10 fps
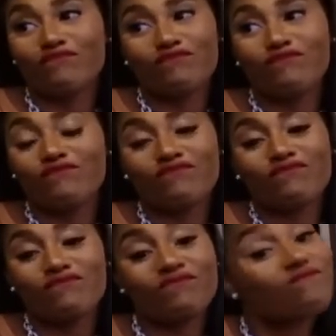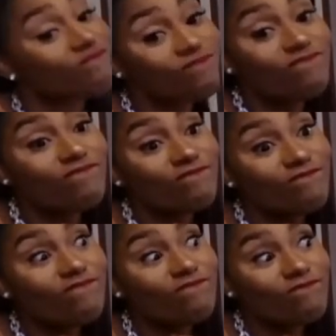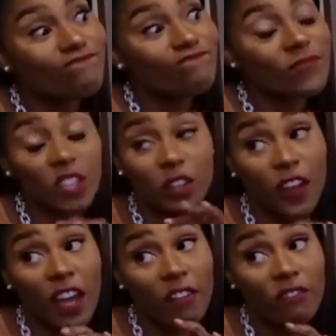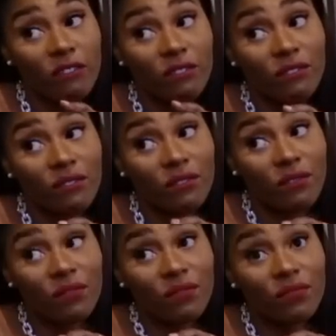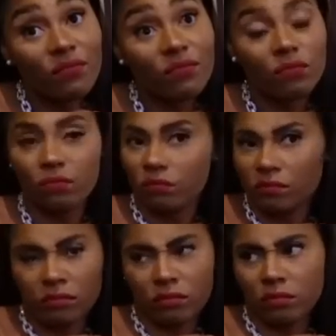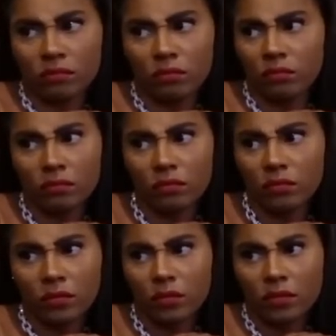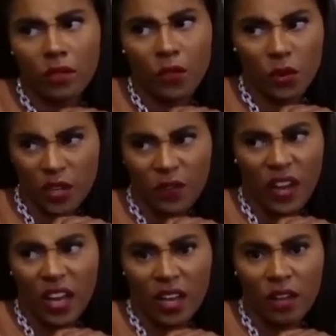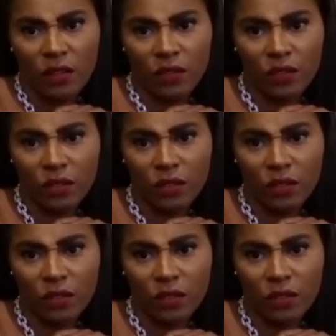Did you go to forty-five way? thirty-five. forty-five. Whew. forty-five?